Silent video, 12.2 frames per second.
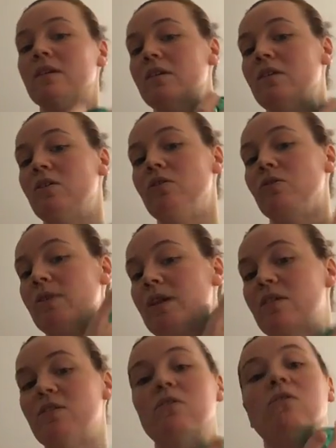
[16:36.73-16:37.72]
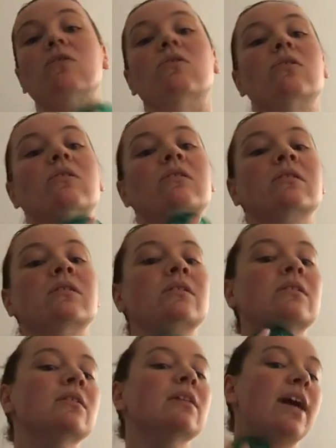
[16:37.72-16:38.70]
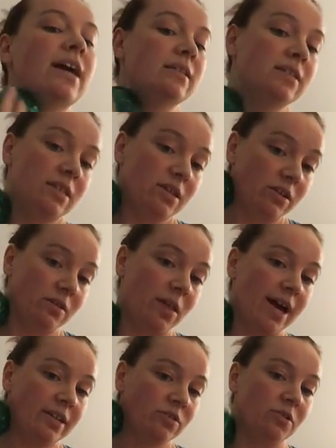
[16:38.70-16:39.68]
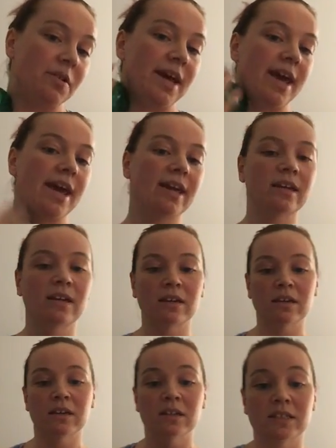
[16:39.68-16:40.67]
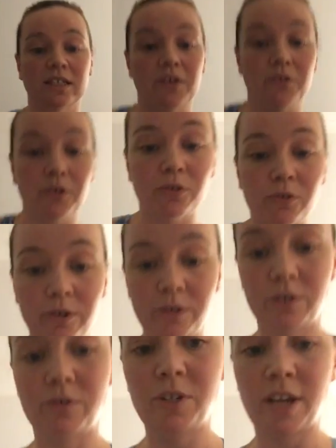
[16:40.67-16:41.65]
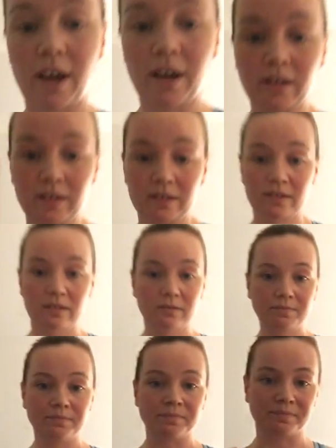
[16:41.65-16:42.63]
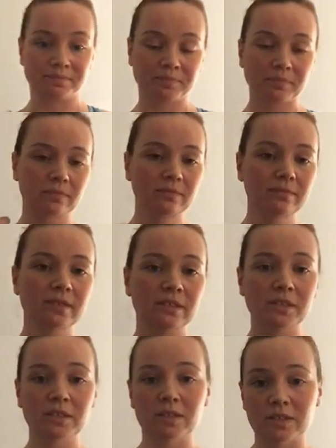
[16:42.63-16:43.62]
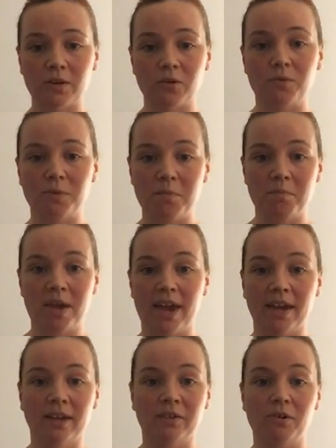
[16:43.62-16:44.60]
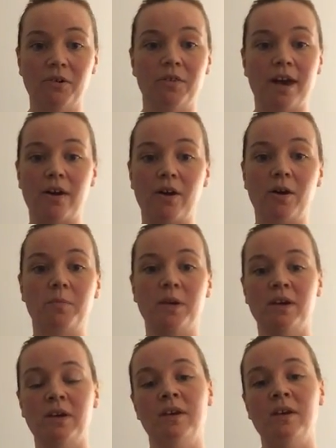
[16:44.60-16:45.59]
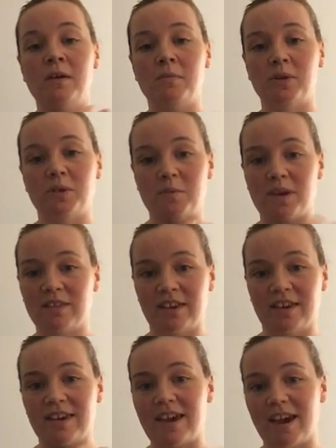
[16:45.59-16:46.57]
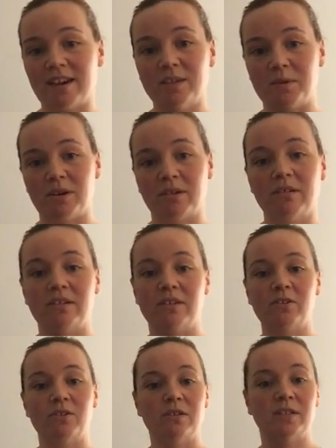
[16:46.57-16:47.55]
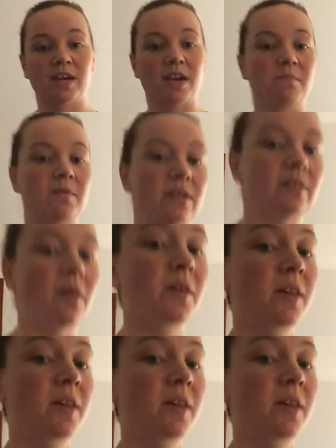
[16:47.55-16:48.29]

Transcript: all the way through anterior lateral neck, down across your chest, just to start opening pec and all that up. Because a big thing I get asked about in clinic all the time is